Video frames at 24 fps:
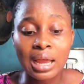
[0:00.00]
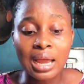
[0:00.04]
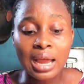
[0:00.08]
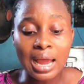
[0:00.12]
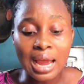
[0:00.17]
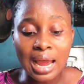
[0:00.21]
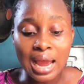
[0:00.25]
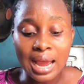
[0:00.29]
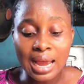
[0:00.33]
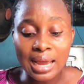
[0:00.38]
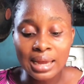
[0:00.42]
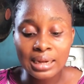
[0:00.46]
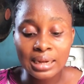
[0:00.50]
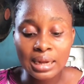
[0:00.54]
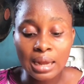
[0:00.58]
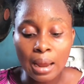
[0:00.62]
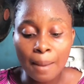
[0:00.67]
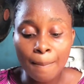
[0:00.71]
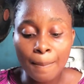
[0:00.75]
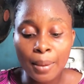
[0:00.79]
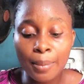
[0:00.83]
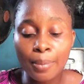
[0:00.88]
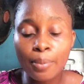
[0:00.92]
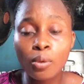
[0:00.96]
And
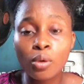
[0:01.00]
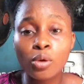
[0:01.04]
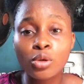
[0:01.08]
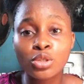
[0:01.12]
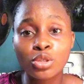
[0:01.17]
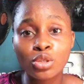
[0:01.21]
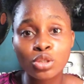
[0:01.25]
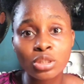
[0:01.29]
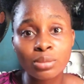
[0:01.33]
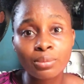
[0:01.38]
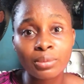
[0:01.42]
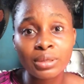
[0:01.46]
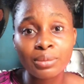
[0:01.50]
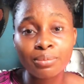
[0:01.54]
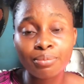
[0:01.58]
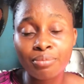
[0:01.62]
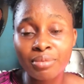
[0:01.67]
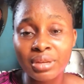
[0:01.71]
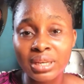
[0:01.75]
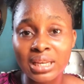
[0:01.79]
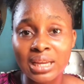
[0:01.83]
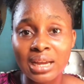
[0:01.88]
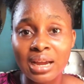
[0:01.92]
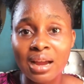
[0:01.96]
people on social
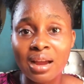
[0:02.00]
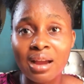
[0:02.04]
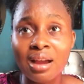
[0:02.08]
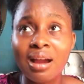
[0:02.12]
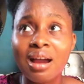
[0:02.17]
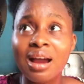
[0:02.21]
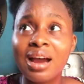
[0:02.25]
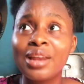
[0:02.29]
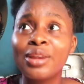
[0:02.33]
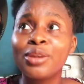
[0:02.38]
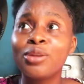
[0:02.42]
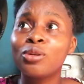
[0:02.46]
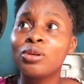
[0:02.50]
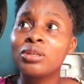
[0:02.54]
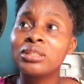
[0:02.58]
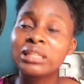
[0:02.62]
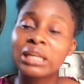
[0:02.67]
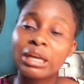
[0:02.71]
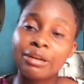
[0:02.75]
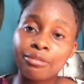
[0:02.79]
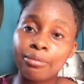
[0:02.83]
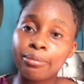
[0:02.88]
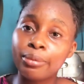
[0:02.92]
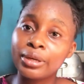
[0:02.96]
media are not
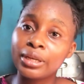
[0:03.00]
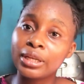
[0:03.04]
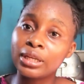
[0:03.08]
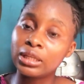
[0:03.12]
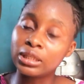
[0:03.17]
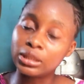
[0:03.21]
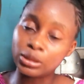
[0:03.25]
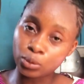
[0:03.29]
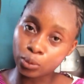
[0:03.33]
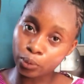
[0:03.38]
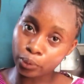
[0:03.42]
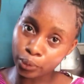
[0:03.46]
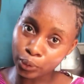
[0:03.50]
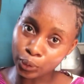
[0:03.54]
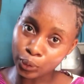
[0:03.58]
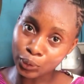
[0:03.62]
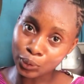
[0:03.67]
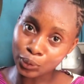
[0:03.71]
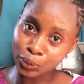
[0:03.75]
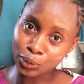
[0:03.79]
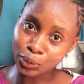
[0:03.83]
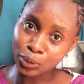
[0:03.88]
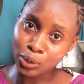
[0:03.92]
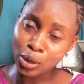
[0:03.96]
everybody in the world.
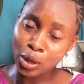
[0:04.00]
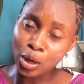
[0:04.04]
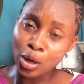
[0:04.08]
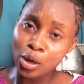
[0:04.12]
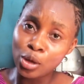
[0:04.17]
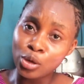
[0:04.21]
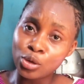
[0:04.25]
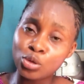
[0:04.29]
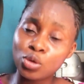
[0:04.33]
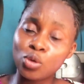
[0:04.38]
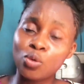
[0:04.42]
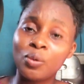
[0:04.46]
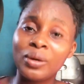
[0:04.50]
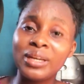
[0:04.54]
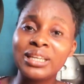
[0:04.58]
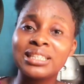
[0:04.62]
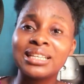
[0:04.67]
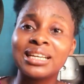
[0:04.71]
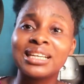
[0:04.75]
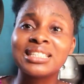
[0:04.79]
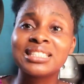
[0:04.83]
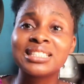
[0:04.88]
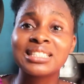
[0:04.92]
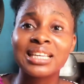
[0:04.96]
So when they
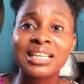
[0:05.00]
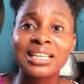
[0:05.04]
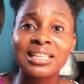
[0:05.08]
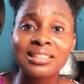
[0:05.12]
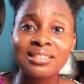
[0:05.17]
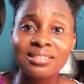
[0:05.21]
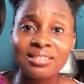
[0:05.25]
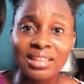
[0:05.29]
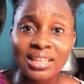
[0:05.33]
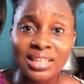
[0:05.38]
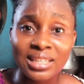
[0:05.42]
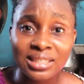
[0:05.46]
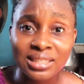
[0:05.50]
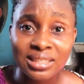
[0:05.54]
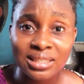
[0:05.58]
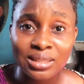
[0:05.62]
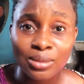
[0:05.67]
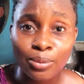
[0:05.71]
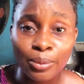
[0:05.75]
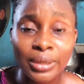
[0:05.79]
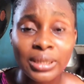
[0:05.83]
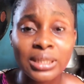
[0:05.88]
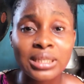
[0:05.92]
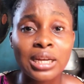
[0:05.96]
are saying things,
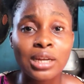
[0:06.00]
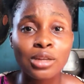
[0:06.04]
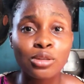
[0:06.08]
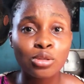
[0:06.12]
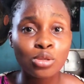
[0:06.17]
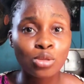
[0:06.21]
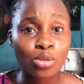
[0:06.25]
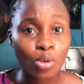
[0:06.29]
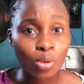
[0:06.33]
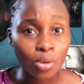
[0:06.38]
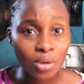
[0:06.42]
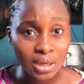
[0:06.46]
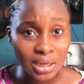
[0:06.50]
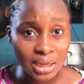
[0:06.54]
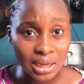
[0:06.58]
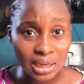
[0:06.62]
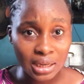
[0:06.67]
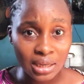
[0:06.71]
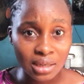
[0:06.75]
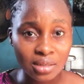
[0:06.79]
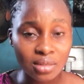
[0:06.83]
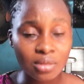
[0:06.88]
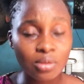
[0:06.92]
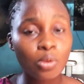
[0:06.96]
when they are
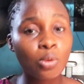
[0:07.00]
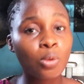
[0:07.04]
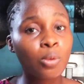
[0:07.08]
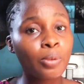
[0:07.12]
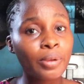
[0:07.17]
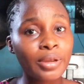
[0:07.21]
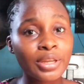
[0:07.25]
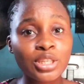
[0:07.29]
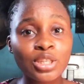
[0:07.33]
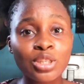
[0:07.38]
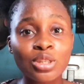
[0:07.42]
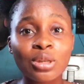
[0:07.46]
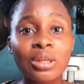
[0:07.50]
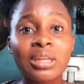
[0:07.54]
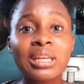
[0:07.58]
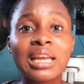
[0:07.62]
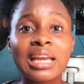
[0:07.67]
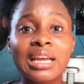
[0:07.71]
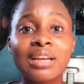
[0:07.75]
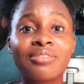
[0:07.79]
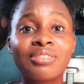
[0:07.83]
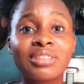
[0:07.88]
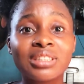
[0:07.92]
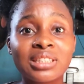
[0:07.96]
talking, question
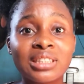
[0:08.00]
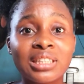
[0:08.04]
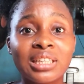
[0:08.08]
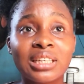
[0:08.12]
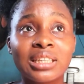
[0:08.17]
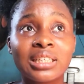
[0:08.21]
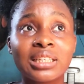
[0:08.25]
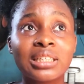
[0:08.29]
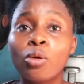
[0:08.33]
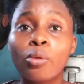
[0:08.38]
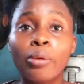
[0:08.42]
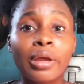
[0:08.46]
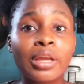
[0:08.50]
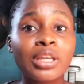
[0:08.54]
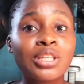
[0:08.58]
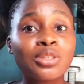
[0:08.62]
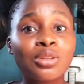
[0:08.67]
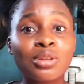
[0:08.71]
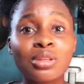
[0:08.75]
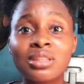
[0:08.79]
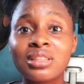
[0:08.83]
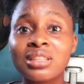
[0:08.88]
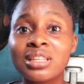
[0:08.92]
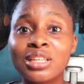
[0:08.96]
everything.
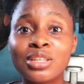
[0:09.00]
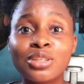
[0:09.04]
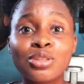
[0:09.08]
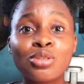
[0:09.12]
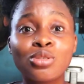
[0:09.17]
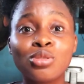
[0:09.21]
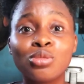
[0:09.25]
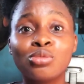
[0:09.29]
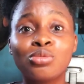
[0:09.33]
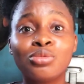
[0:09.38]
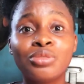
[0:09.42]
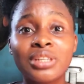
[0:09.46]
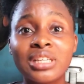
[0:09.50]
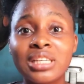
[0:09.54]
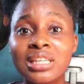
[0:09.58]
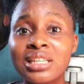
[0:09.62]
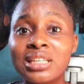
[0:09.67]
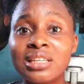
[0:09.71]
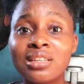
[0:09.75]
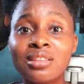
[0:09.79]
Question things you read,